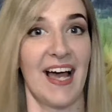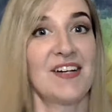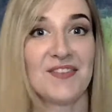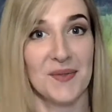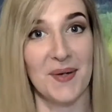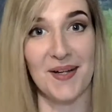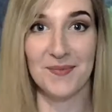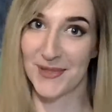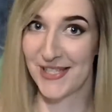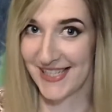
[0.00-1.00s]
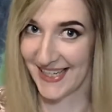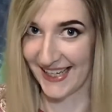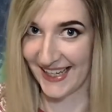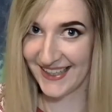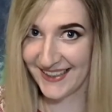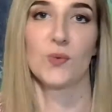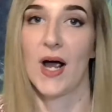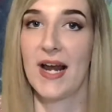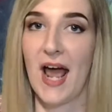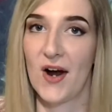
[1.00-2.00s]
Hey everyone, Brittany here.
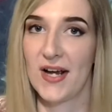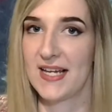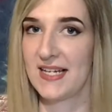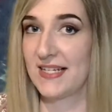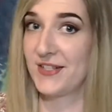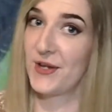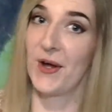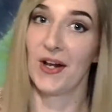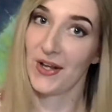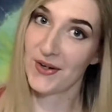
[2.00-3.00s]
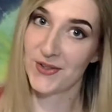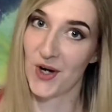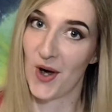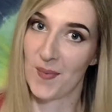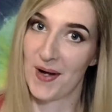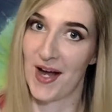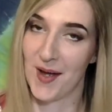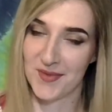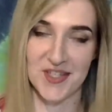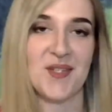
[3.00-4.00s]
Right now it is early October,
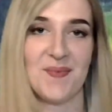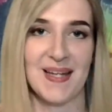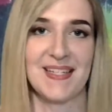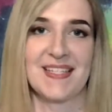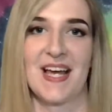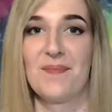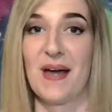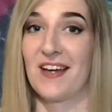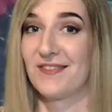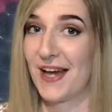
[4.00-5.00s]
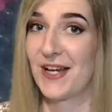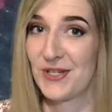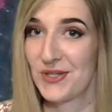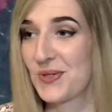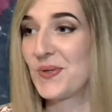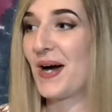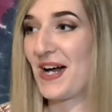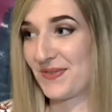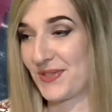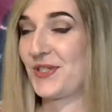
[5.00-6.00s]
I'm just about to start back at fashion school
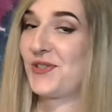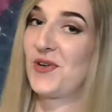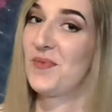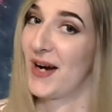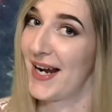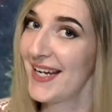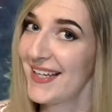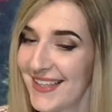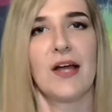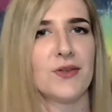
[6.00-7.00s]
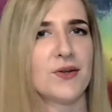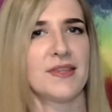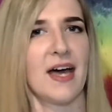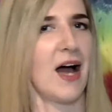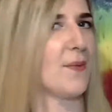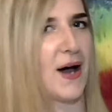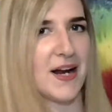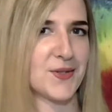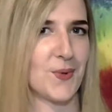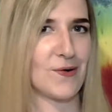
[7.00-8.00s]
after a short break. I thought that I
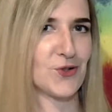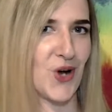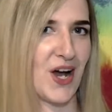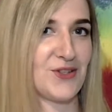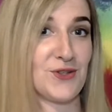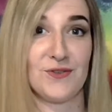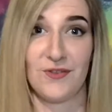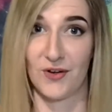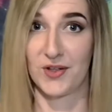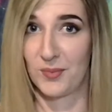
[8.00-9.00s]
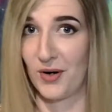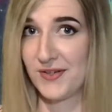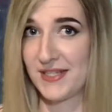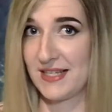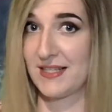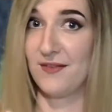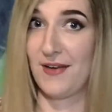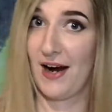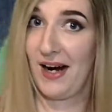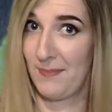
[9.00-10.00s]
might as well try to vlog the process of
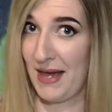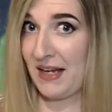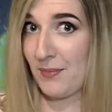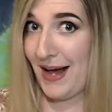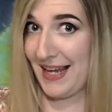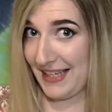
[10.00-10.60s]
how I make my